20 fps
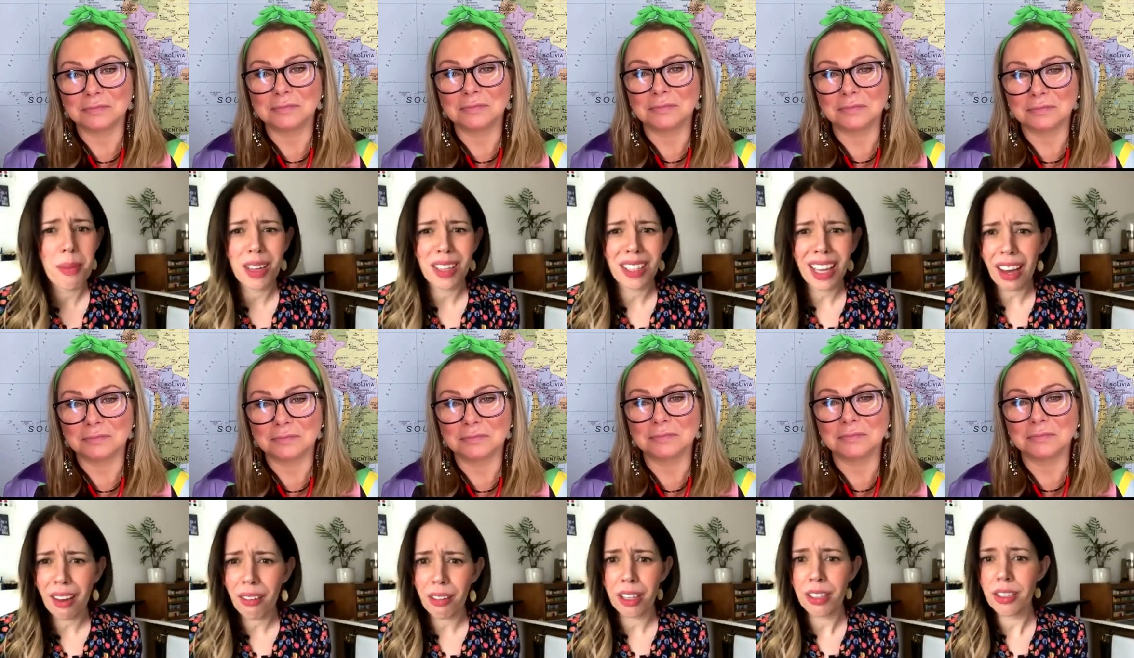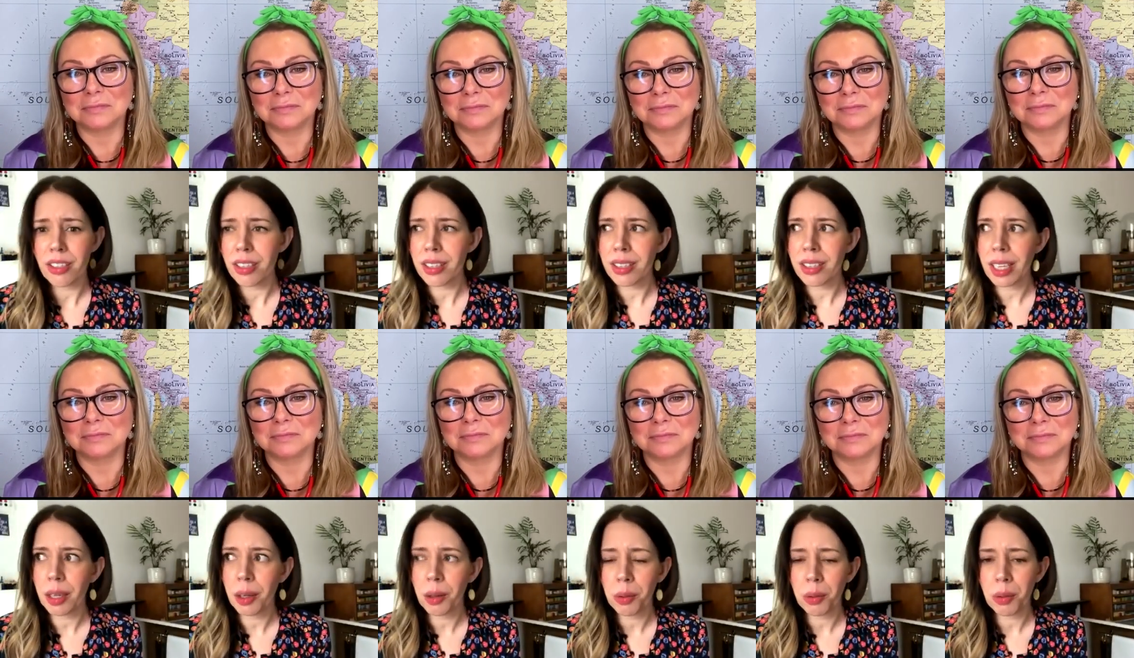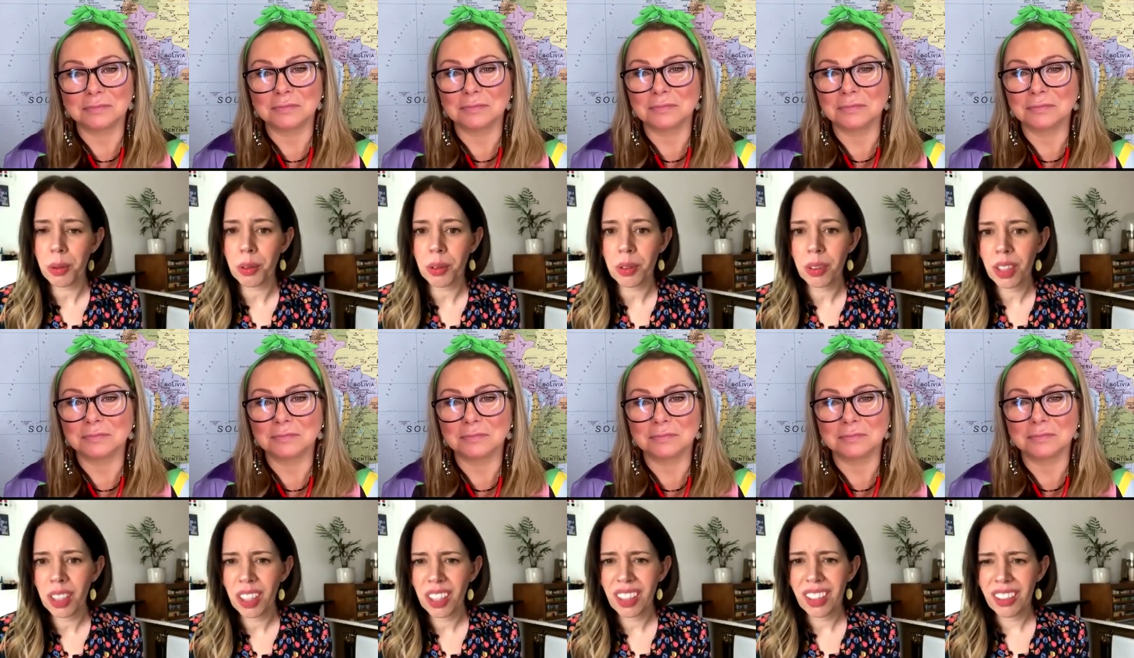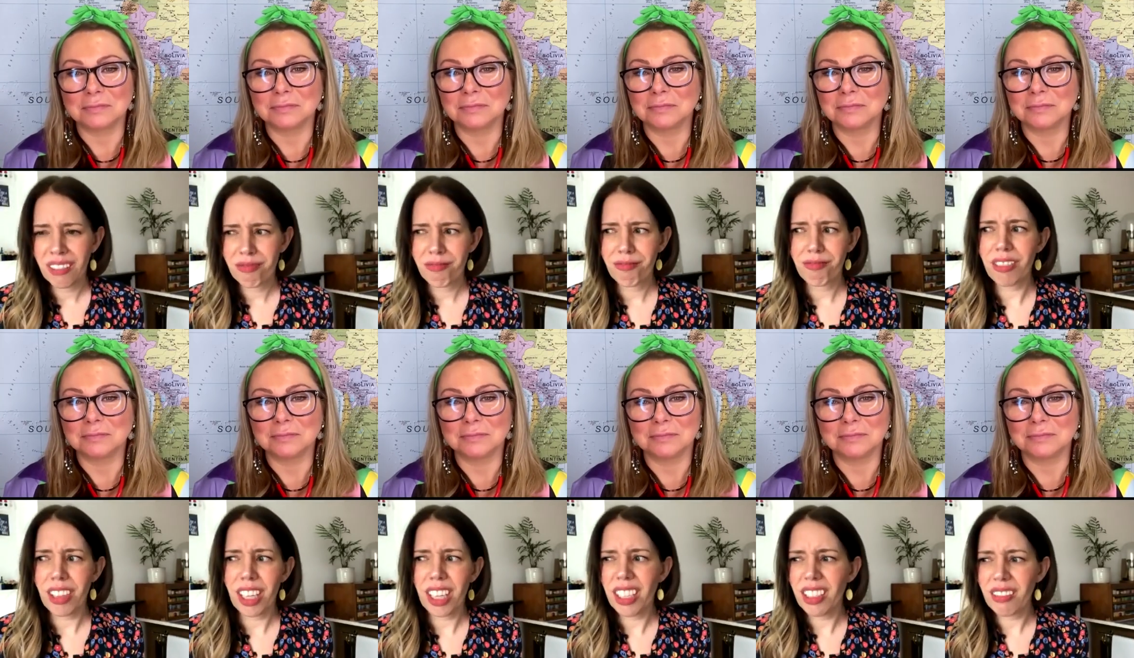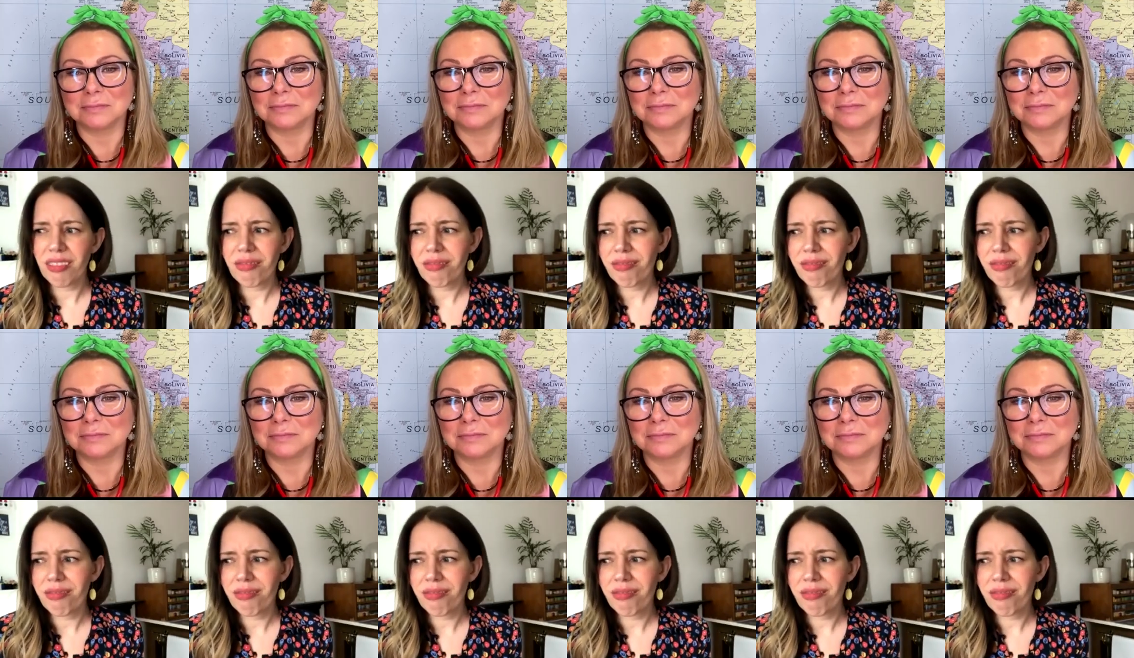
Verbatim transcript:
Speaker 1: But now I just think, well, like,